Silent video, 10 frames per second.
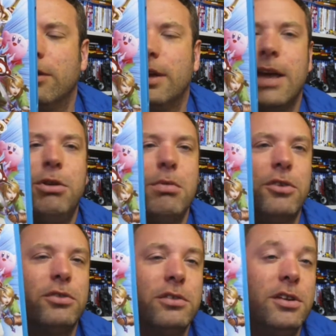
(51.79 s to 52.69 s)
the GameCube
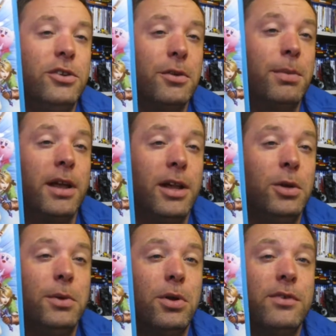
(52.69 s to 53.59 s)
I did sort of play a
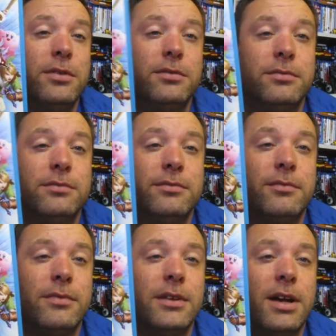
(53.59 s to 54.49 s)
little bit of it, and
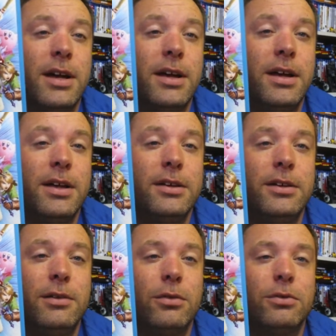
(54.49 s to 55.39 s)

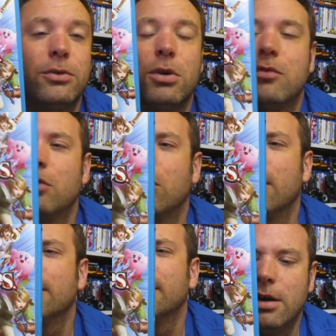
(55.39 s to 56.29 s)
looked kind of alright.